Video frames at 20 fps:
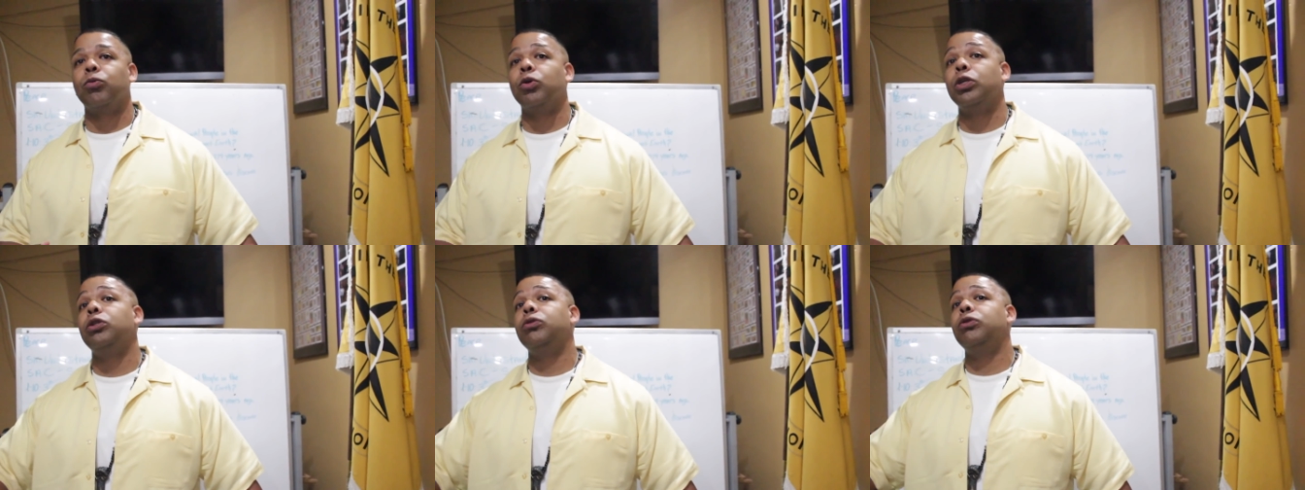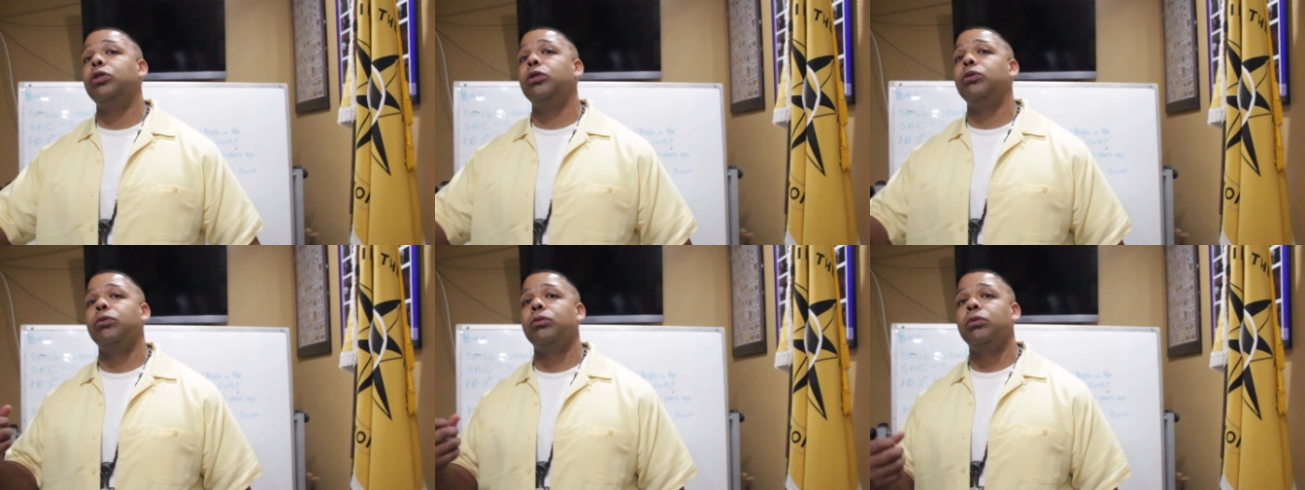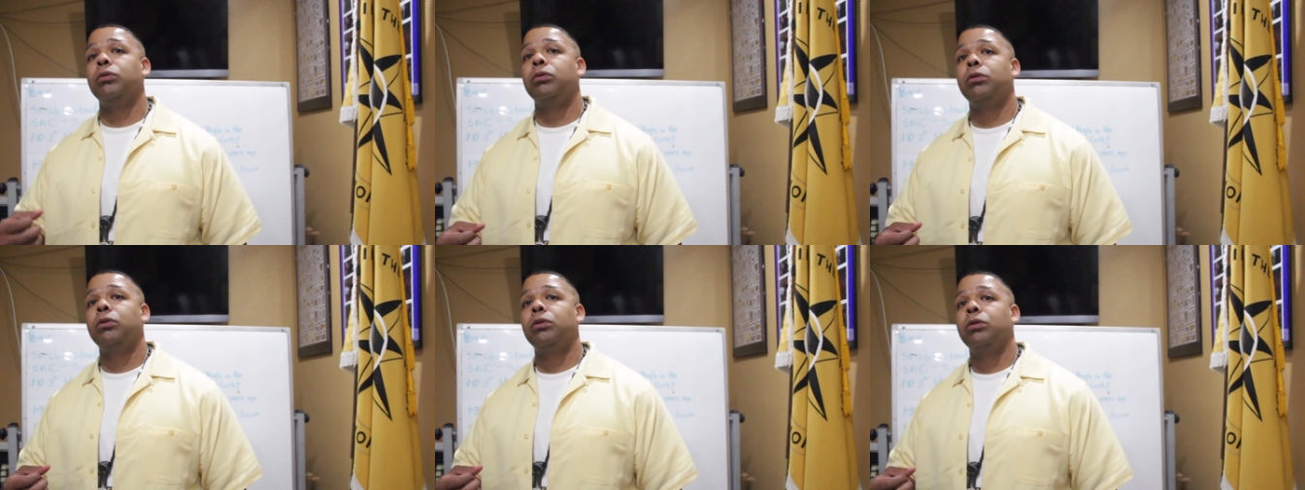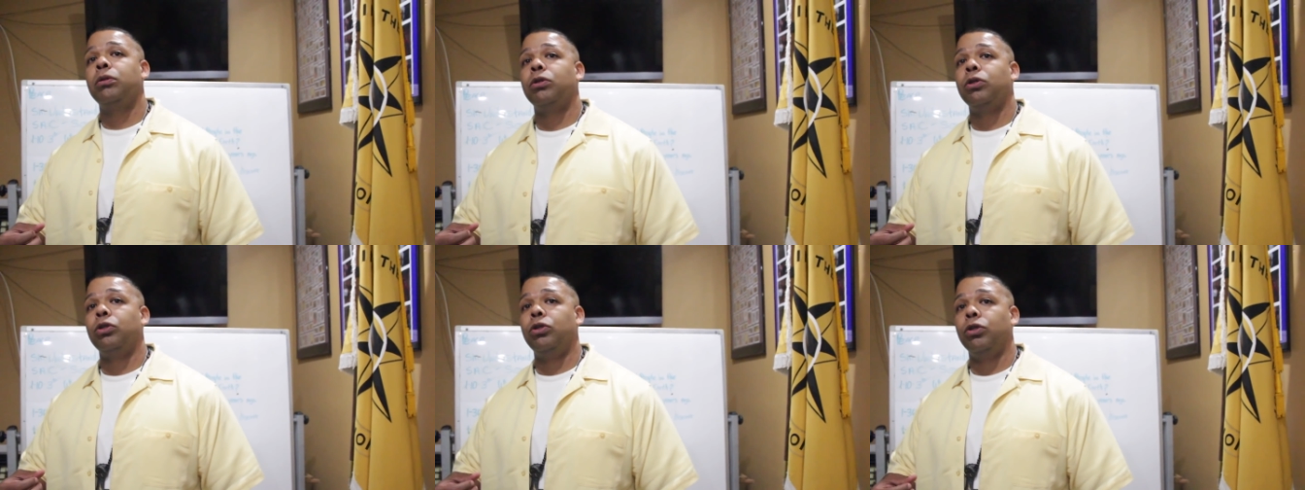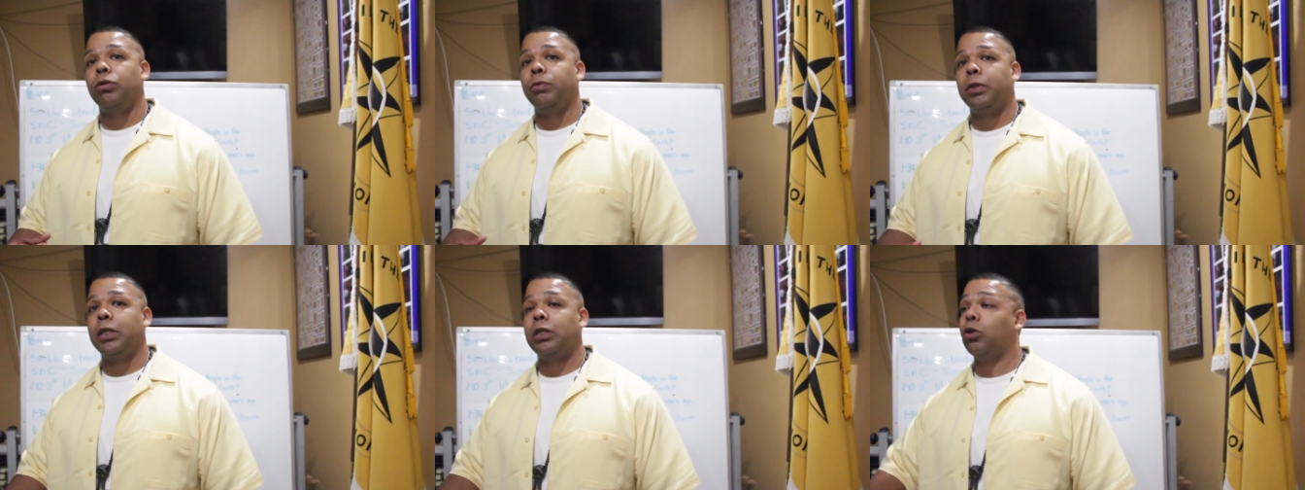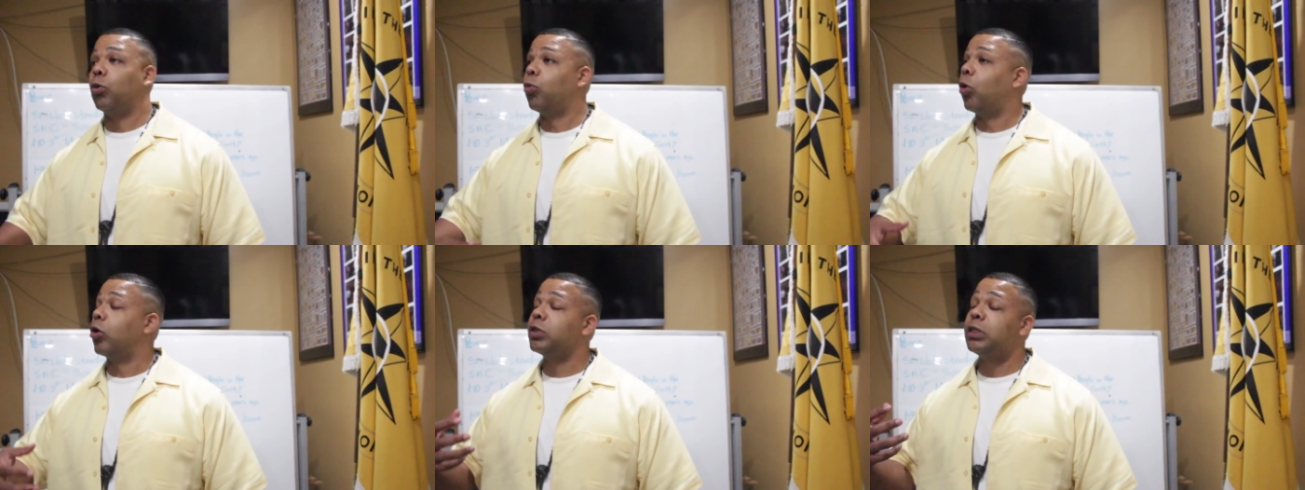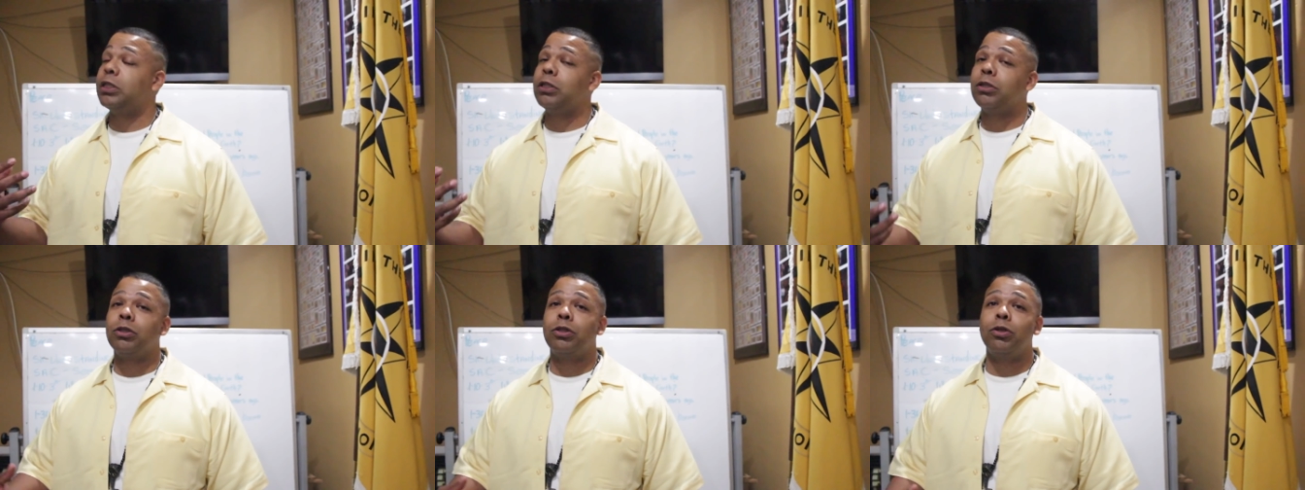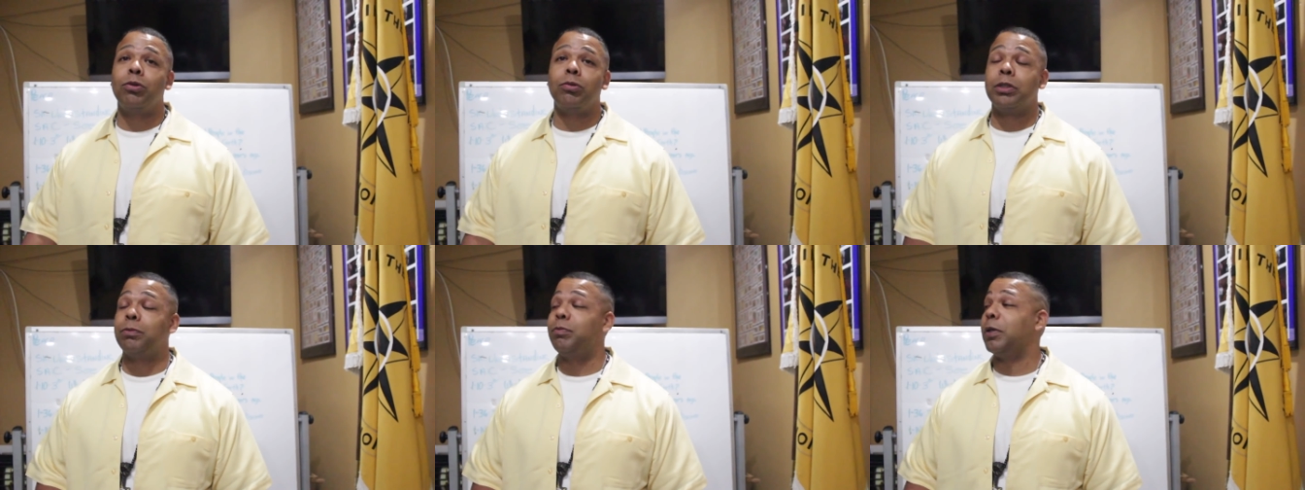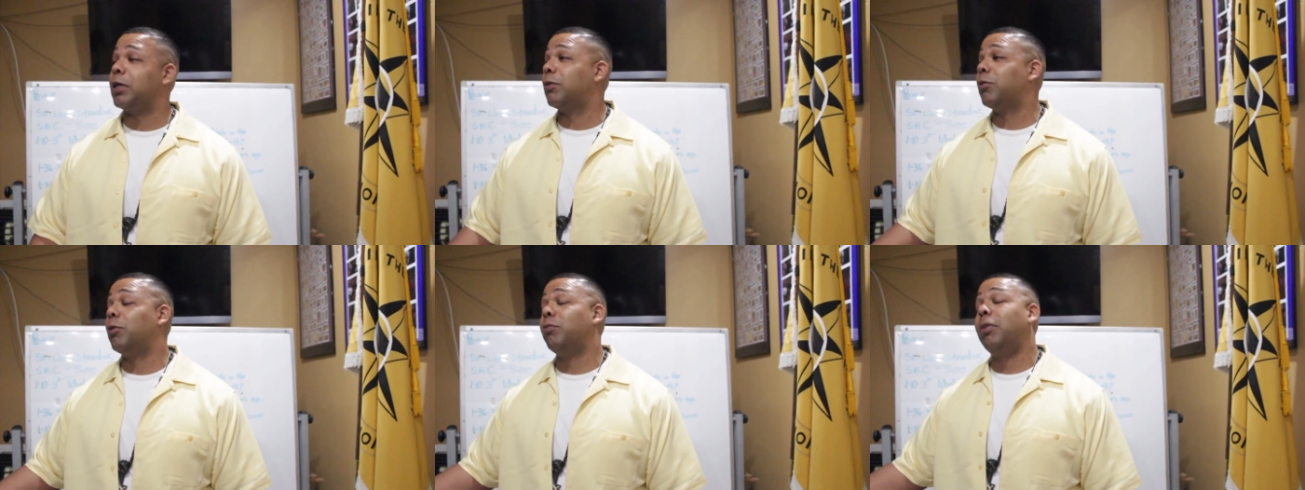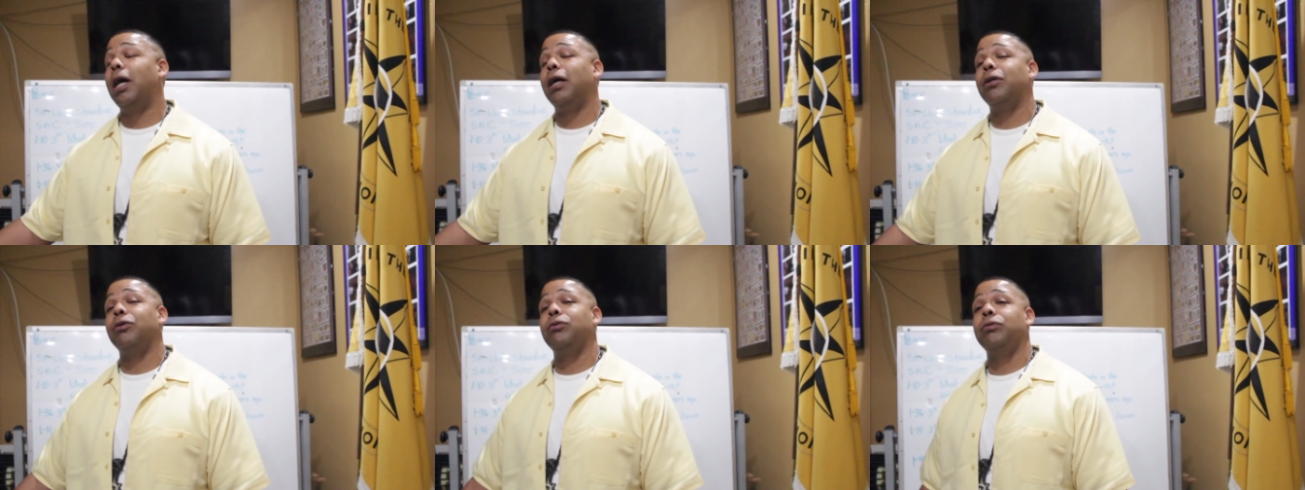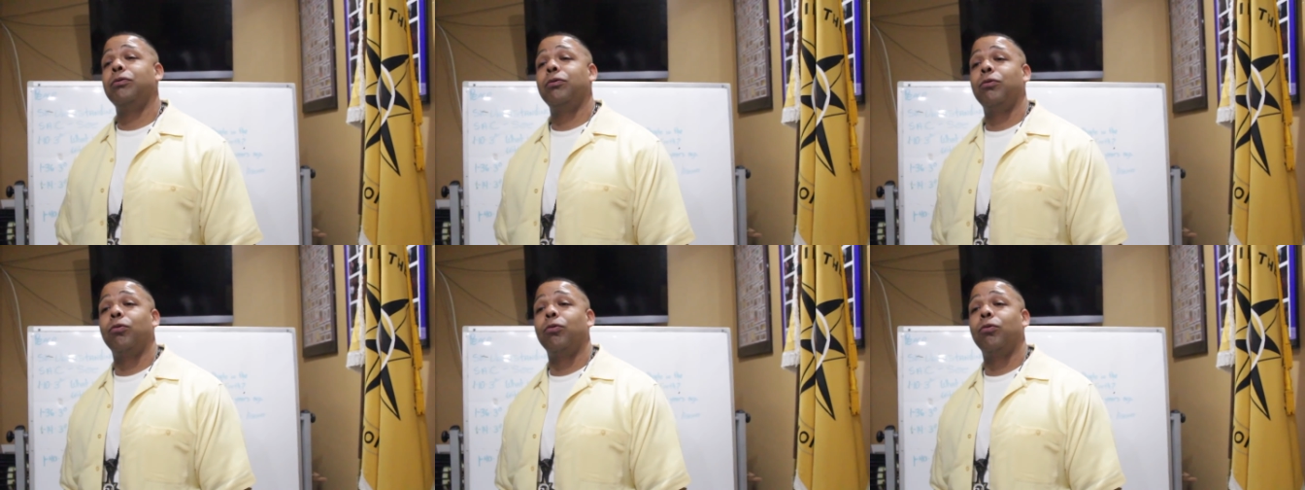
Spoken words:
What do? You know what I mean? The worst thing you could do is pick up a bottle.